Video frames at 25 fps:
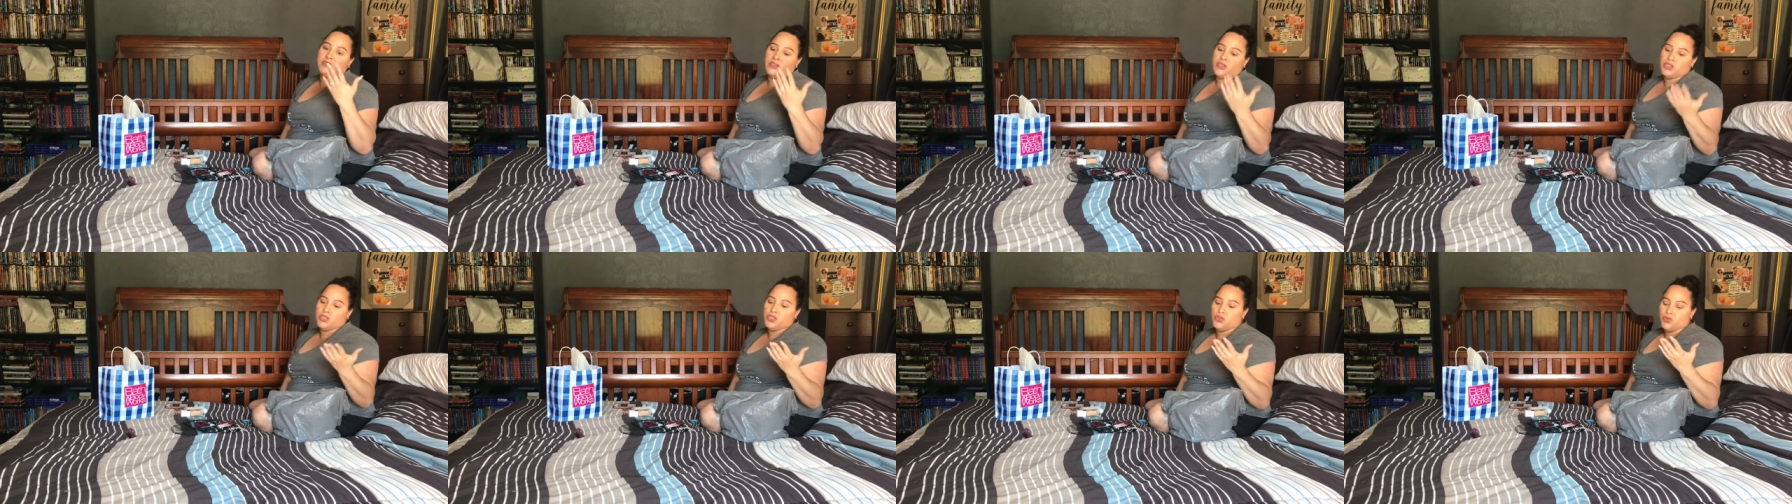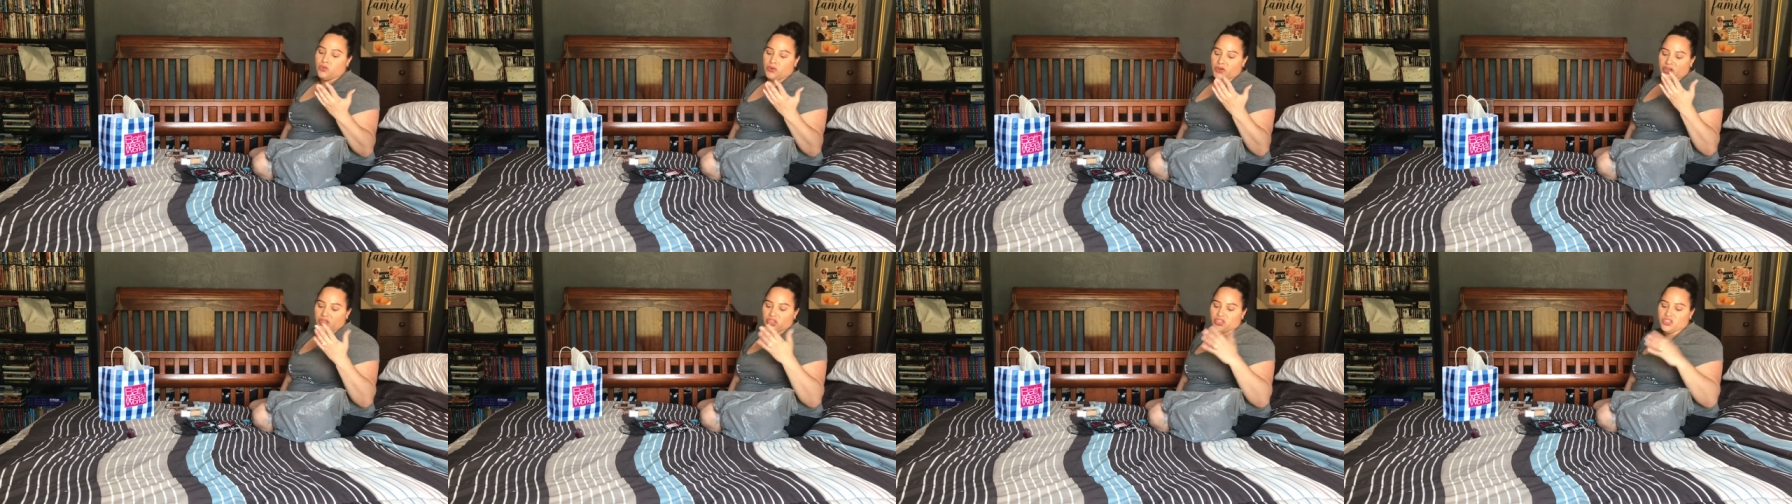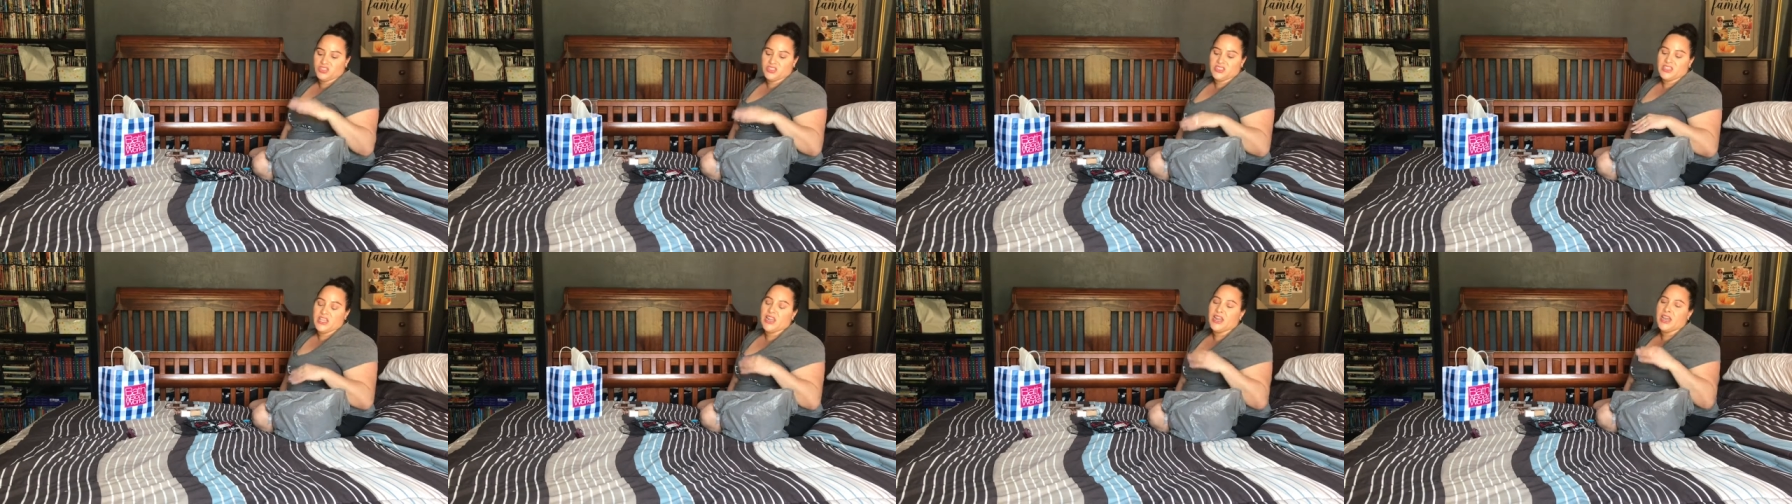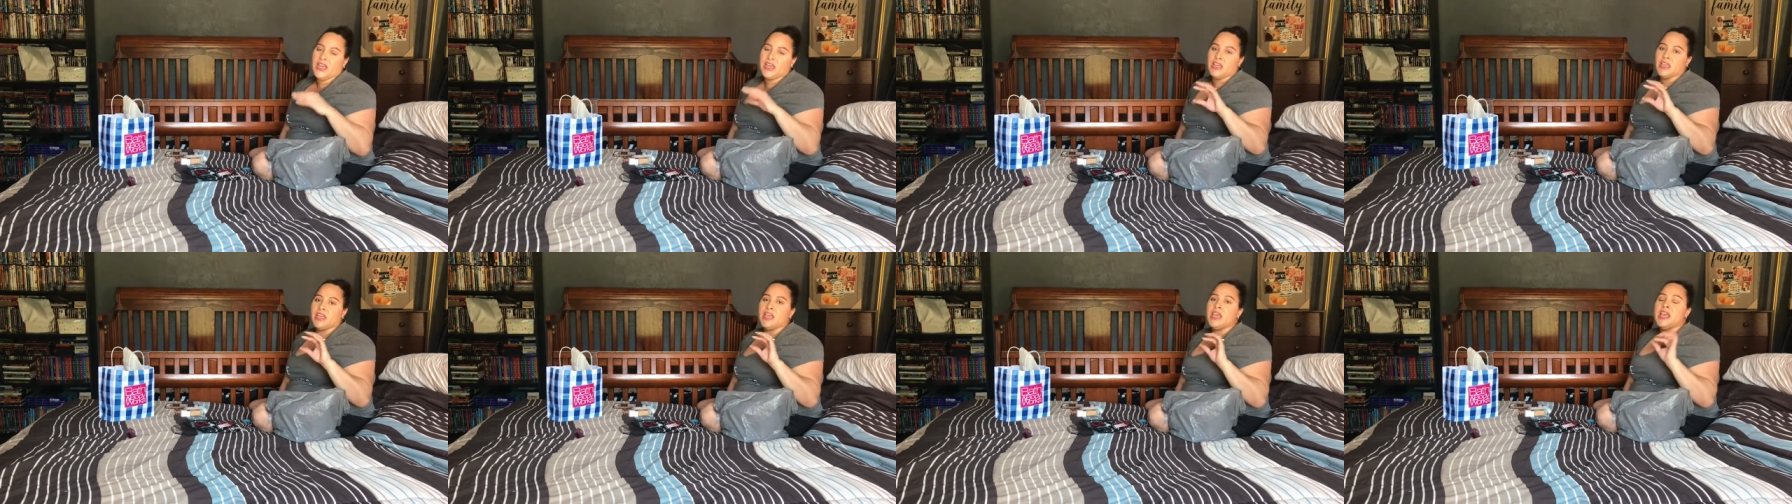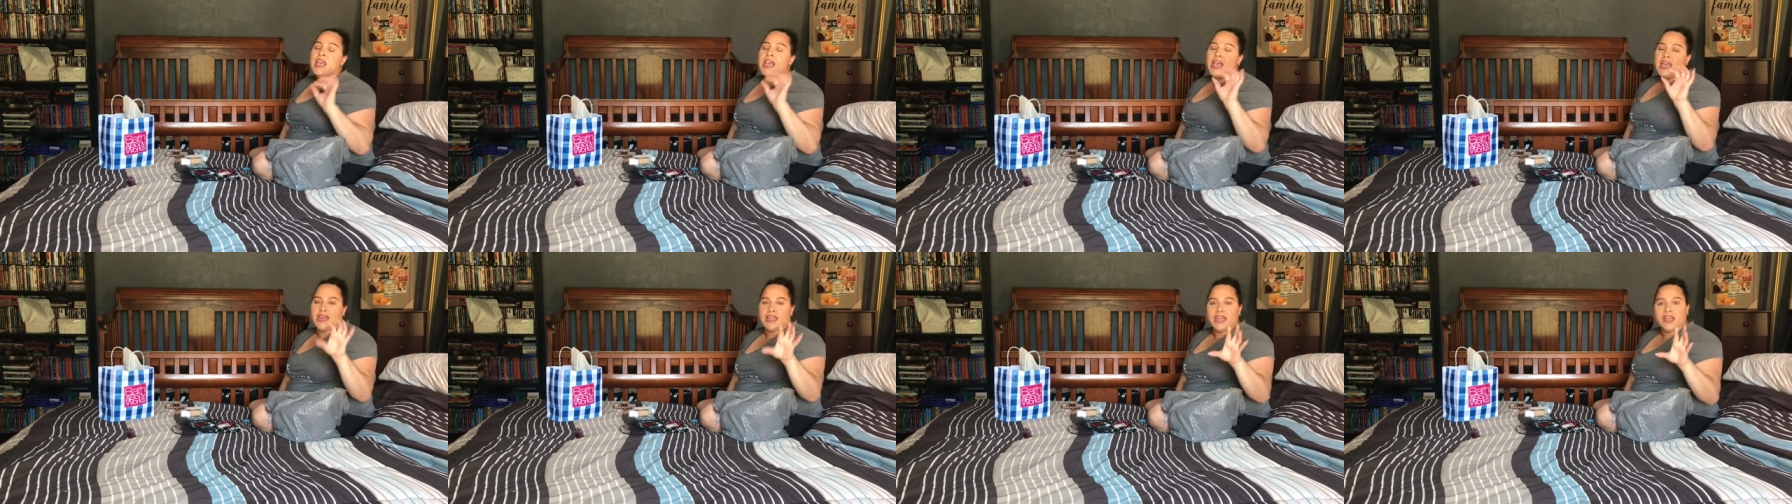the storage it's not like
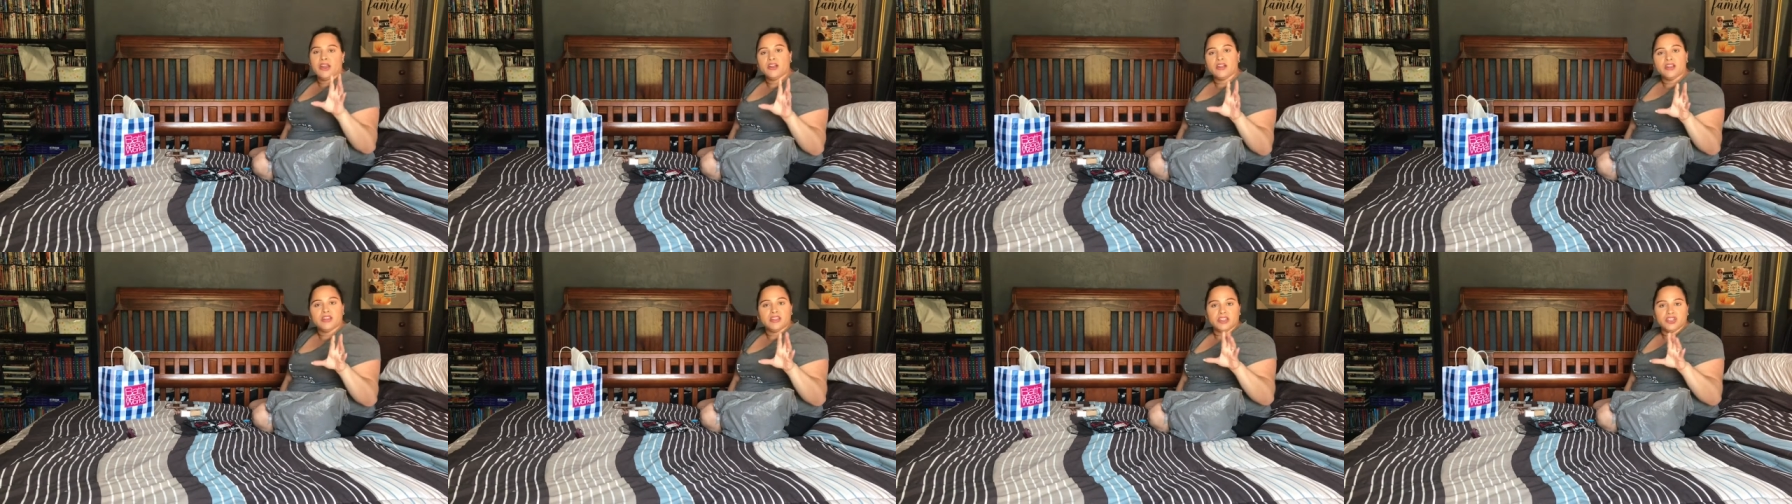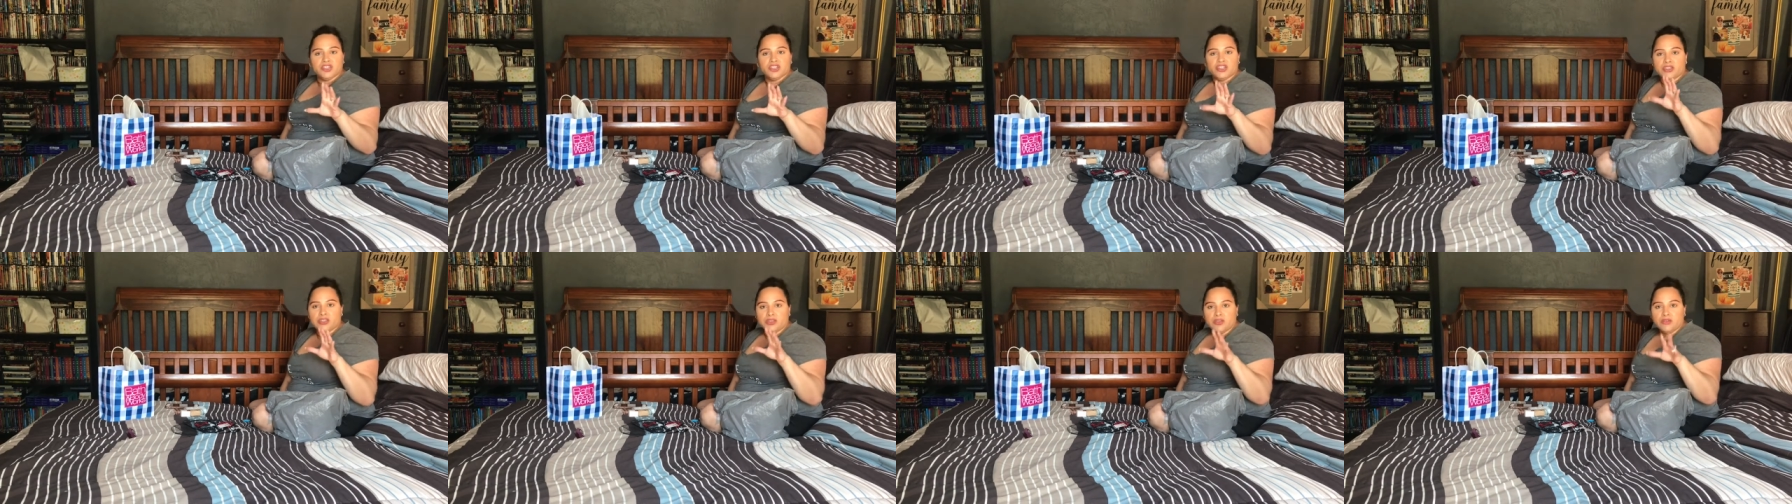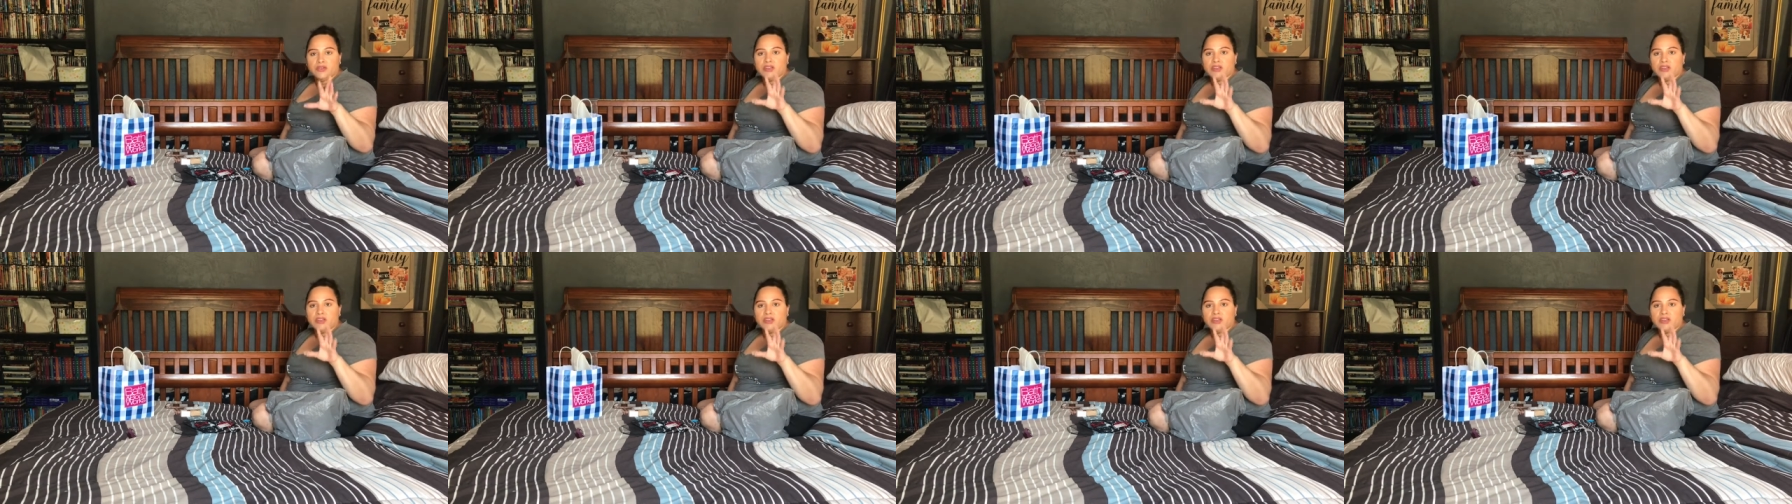an air-conditioned